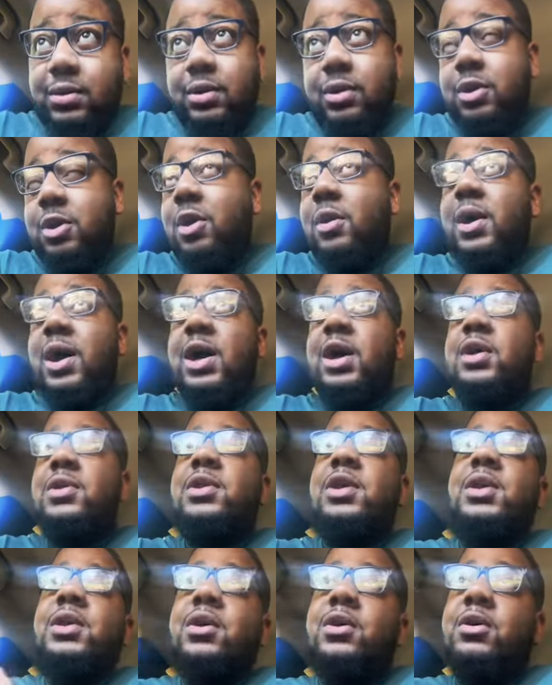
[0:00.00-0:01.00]
no other
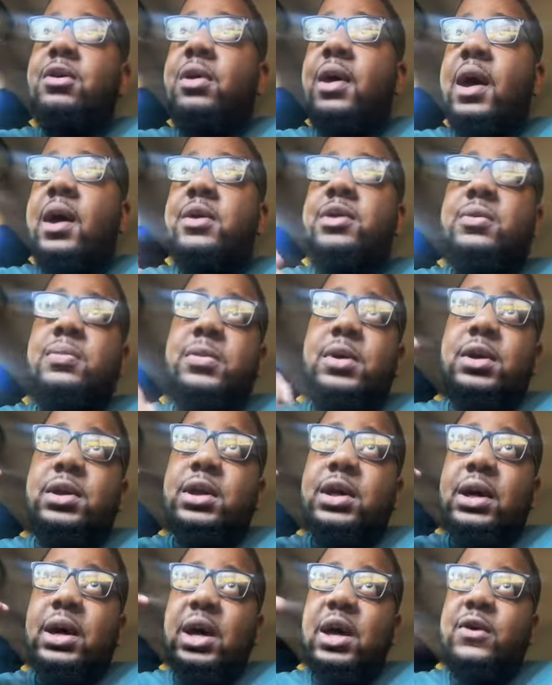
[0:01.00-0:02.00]
than the craftsman,
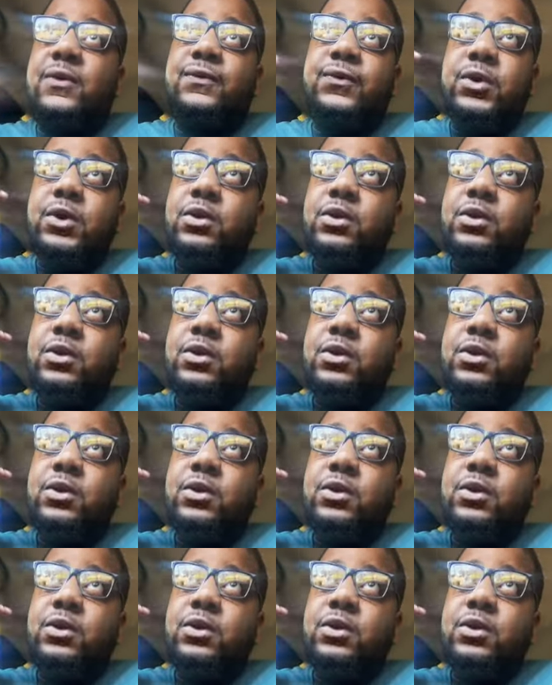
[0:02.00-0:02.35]
the lefty